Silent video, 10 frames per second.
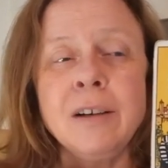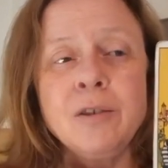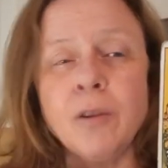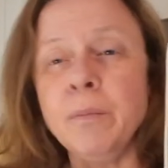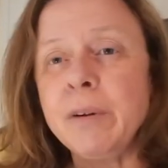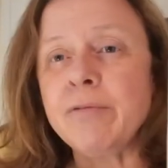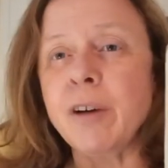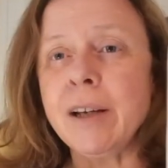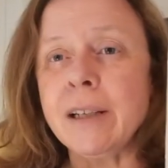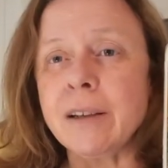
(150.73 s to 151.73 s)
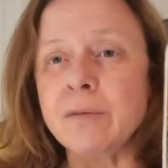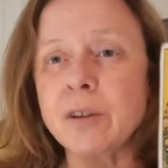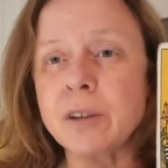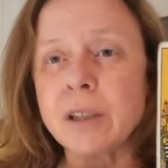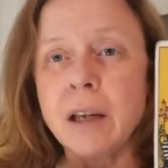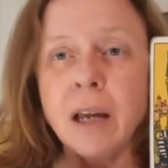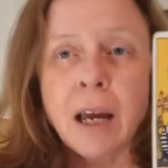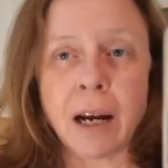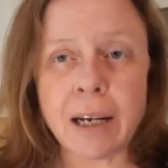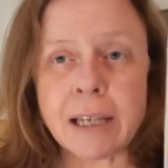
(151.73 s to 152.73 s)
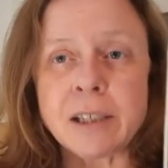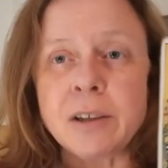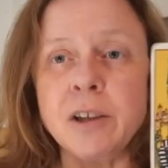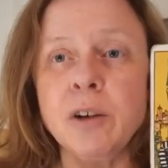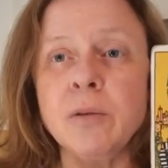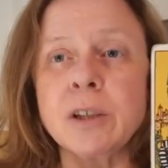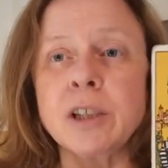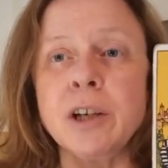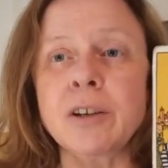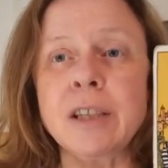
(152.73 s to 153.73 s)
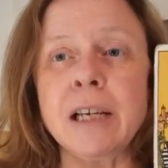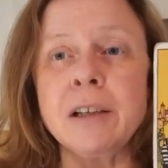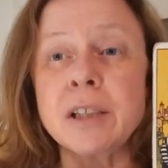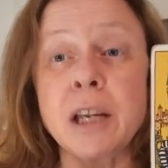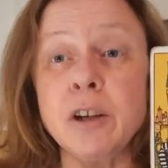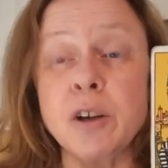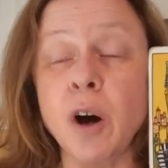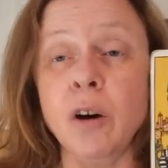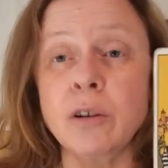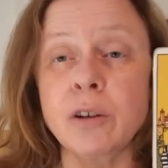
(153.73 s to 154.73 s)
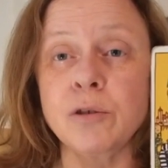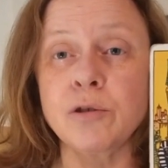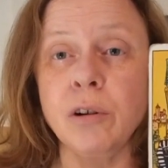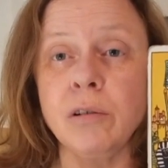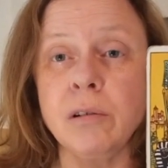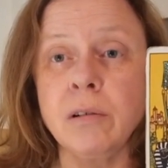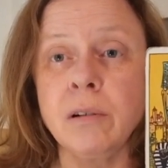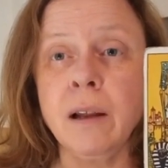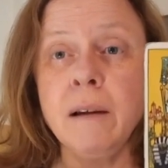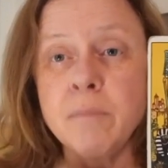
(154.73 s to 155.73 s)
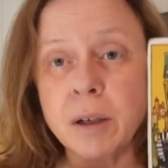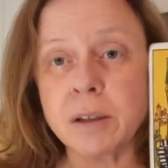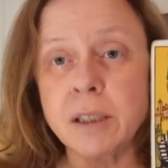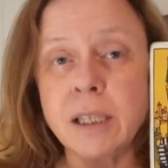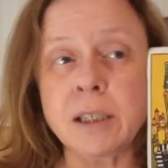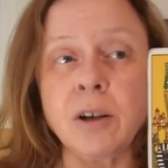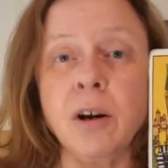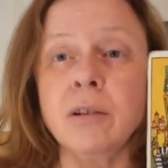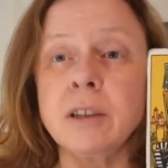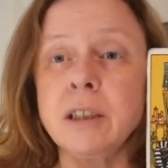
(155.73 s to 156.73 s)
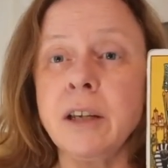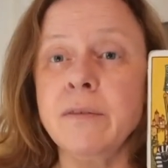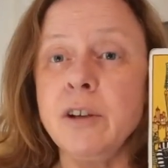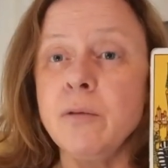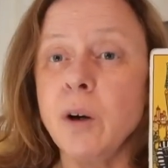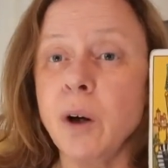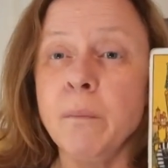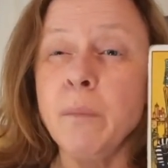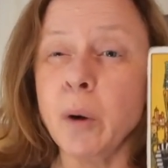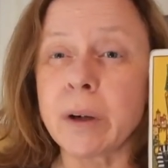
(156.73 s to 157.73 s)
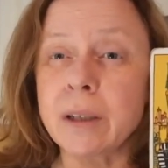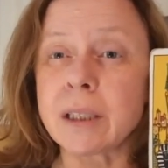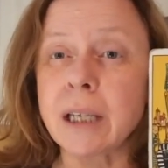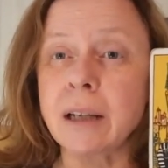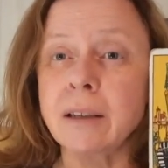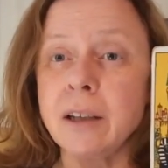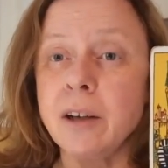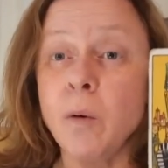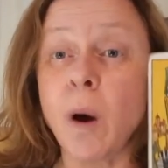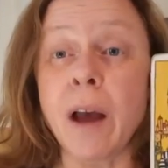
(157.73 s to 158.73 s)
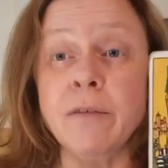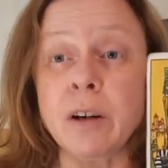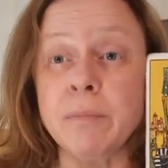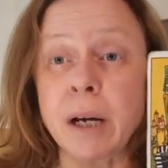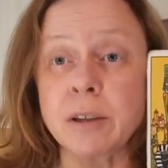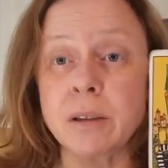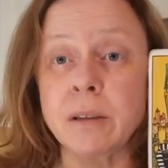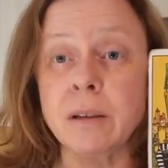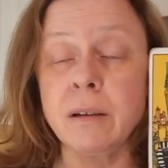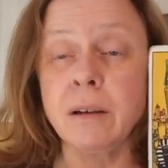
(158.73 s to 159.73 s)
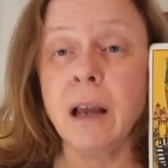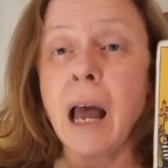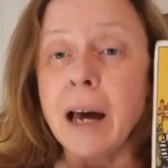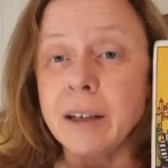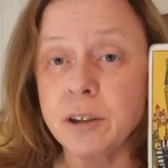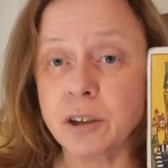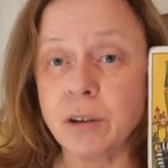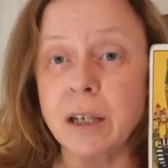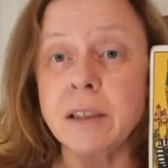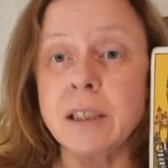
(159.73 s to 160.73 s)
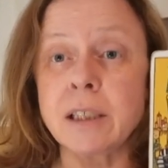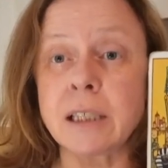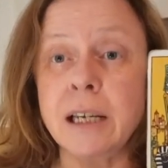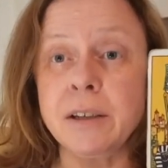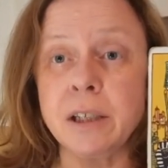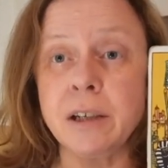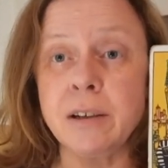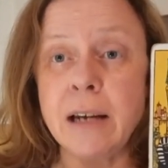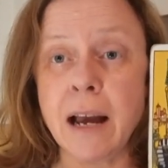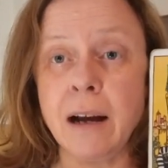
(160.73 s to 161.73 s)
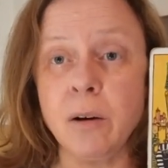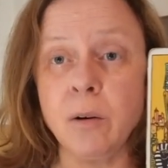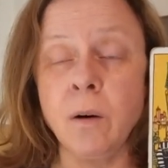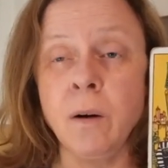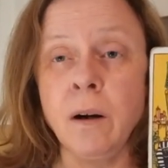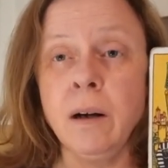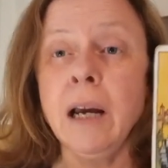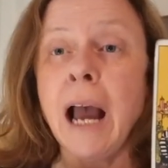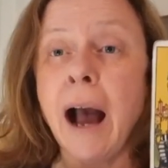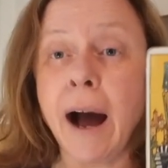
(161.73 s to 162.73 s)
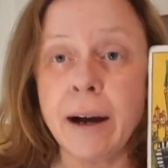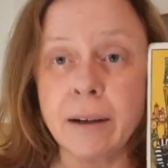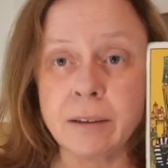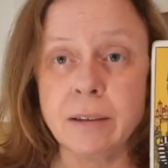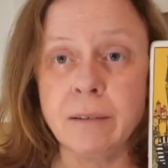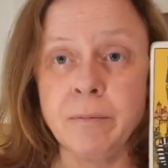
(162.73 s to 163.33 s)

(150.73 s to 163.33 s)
Don't be frightened of just letting go of certain things that you can't control, because this card is giving you a lot more insight than you ever imagined. And it's trying to say to you now, act.